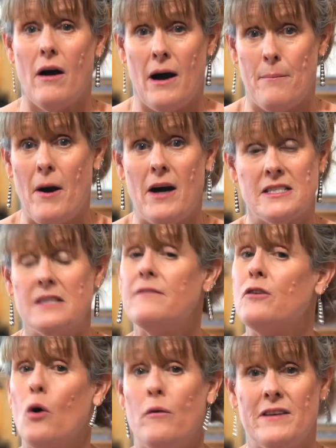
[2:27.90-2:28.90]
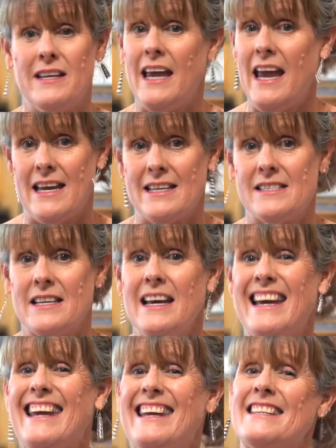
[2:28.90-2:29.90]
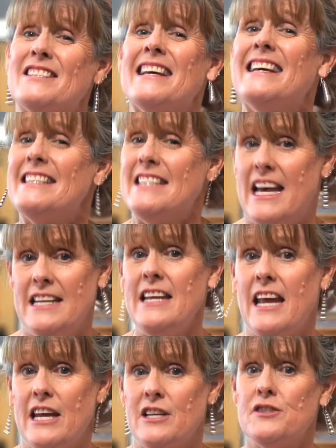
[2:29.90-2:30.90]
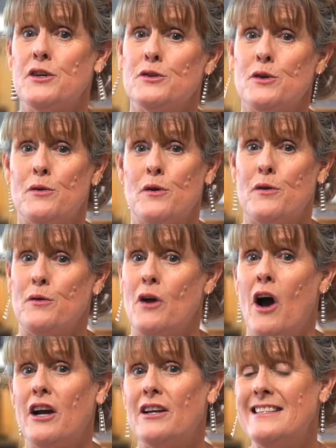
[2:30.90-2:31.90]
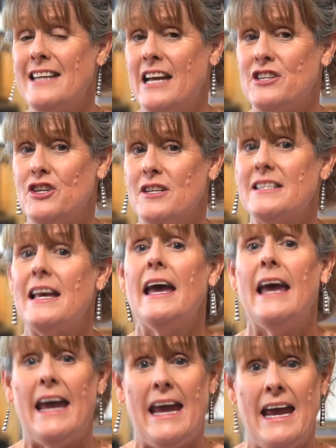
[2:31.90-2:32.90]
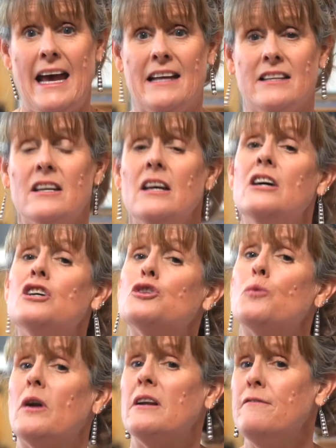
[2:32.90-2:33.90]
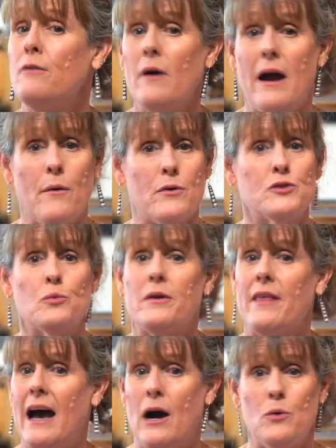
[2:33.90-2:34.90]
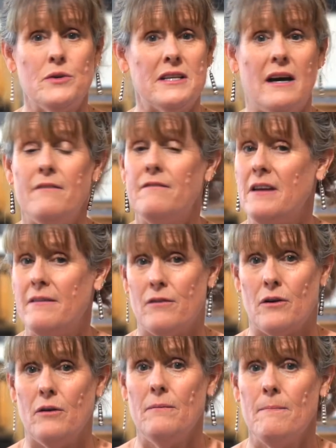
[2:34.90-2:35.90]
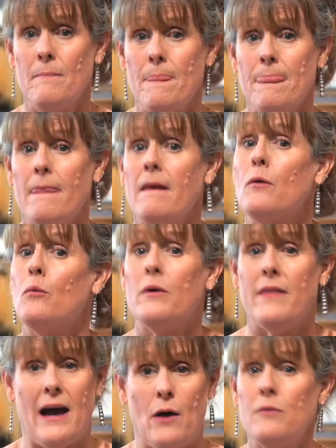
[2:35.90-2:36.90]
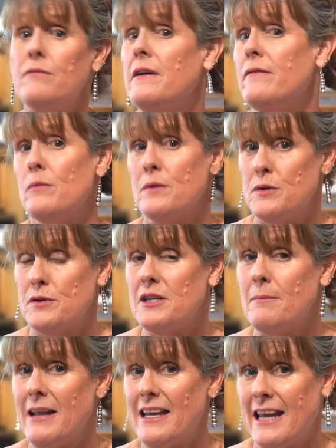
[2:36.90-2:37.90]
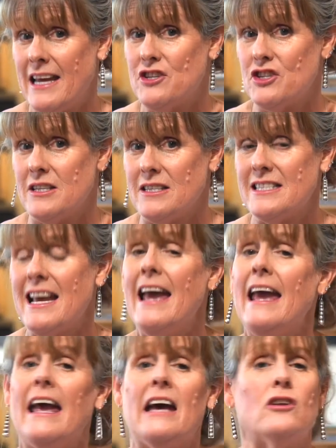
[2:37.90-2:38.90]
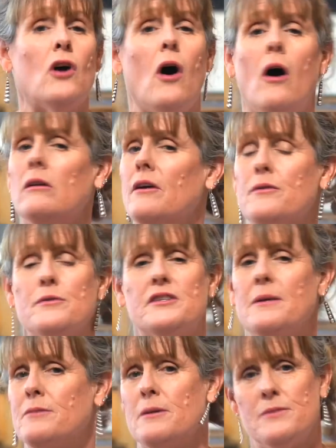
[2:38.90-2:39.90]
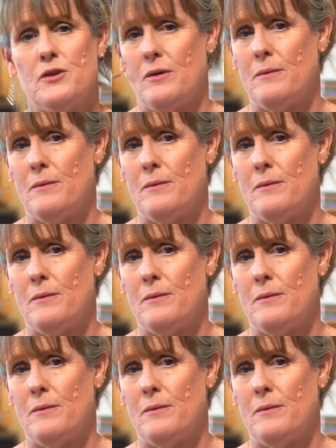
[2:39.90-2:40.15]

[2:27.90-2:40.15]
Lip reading: positive COVID case is 10 days so that they're not contagious and 24 hours without a fever, without fever-reducing medications, and all other symptoms are